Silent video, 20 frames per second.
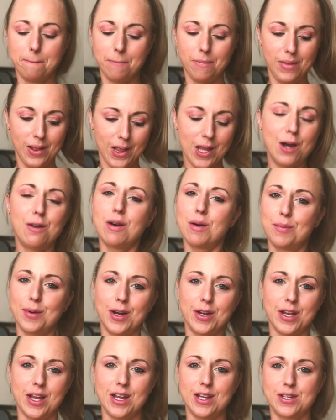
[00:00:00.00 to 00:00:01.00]
lower
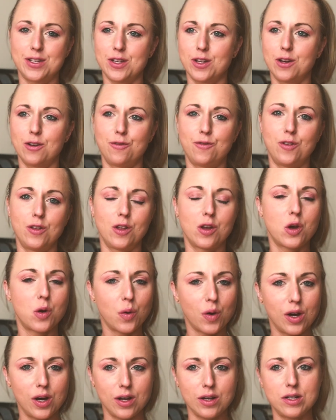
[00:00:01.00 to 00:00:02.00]
body, so fuller
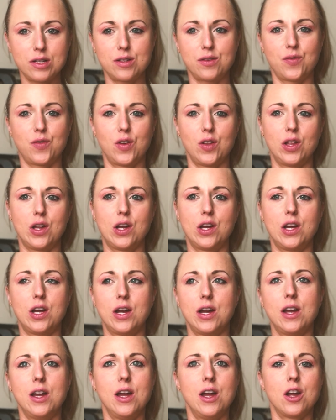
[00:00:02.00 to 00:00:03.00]
quads,
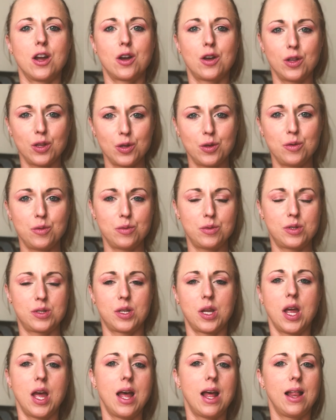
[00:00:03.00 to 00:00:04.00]
fuller glutes,
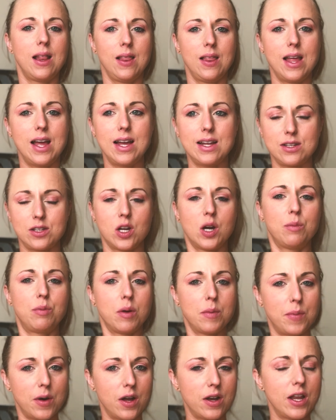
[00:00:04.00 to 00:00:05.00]
less
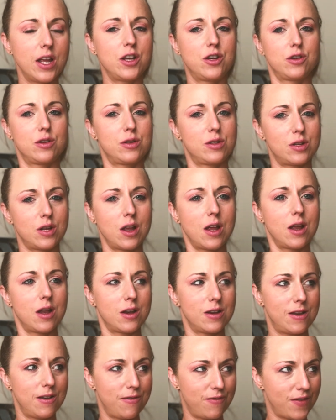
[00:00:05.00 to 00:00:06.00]
upper body, just
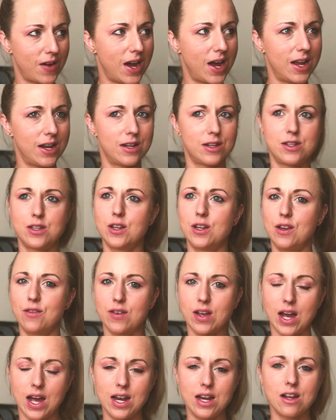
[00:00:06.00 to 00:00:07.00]
defined. So
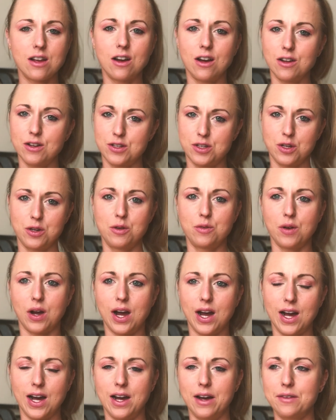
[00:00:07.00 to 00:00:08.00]
you've kind of got two
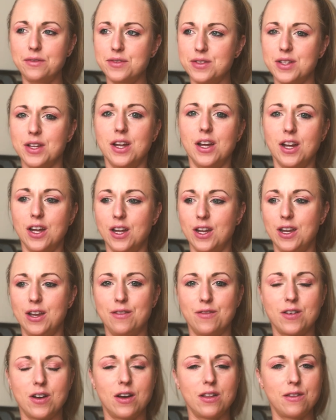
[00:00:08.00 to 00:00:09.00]
halves.
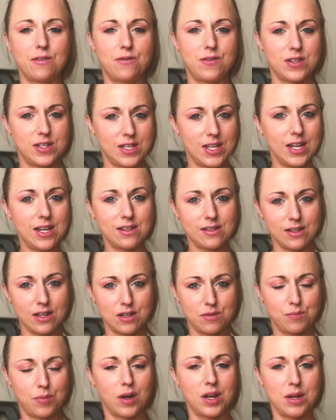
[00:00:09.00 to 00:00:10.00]
You've got the physique /
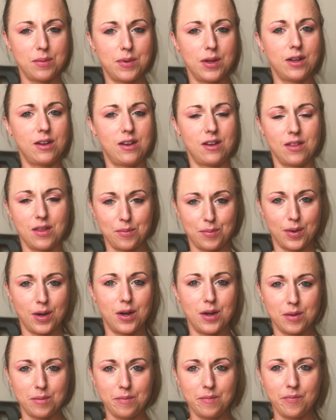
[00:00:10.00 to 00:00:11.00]
bodybuilding on the
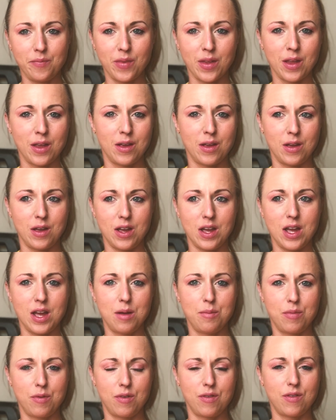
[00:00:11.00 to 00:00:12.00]
bottom,
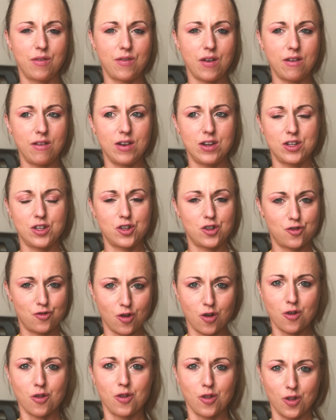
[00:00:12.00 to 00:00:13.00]
but with a very
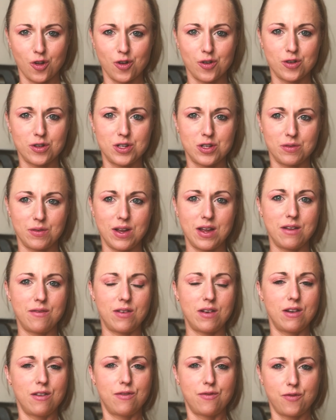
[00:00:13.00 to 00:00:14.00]
strong look to it, a
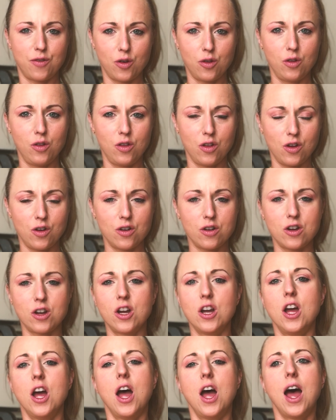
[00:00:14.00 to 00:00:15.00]
very full look.
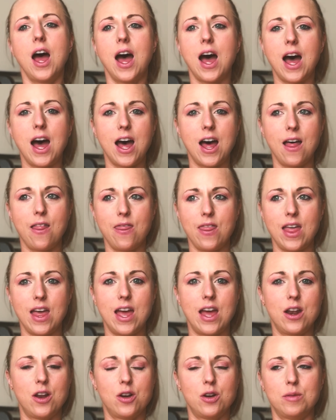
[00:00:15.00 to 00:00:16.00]
And
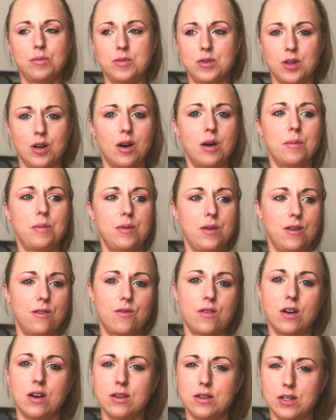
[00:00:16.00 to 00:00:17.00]
then up top,
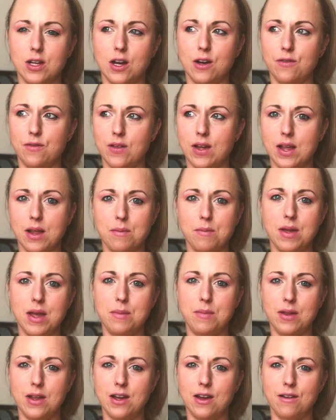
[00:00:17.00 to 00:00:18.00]
you've got sort of like
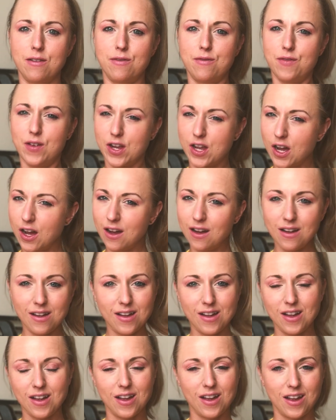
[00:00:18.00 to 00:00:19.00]
maybe a figure.
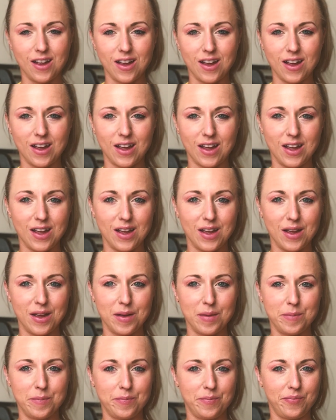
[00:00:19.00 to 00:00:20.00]

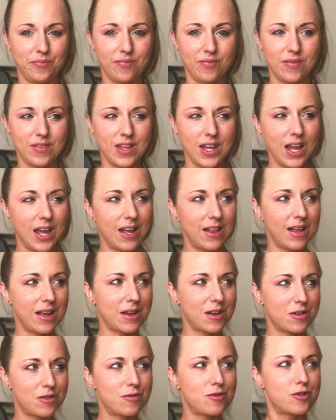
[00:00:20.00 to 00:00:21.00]

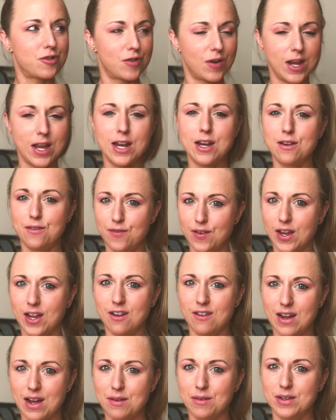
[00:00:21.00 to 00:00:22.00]
Like trained
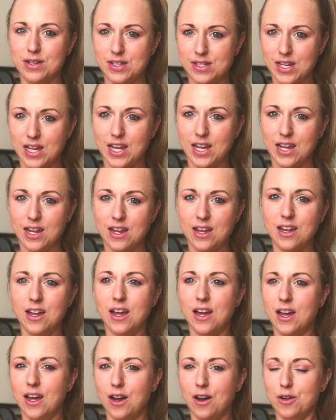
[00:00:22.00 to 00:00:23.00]
figure, I would say,
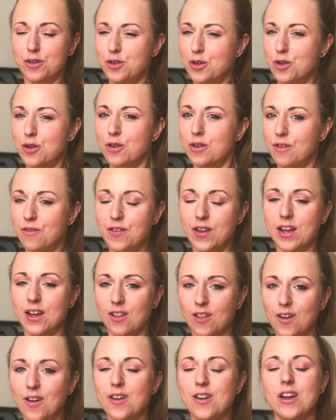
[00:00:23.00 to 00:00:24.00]
or toned figure
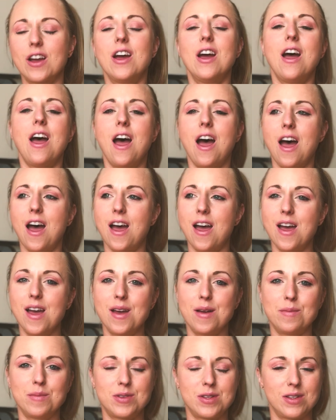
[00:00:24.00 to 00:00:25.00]
look.
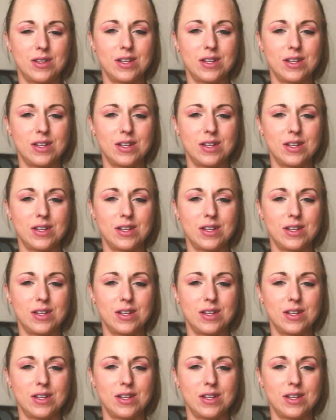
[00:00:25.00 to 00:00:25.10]
So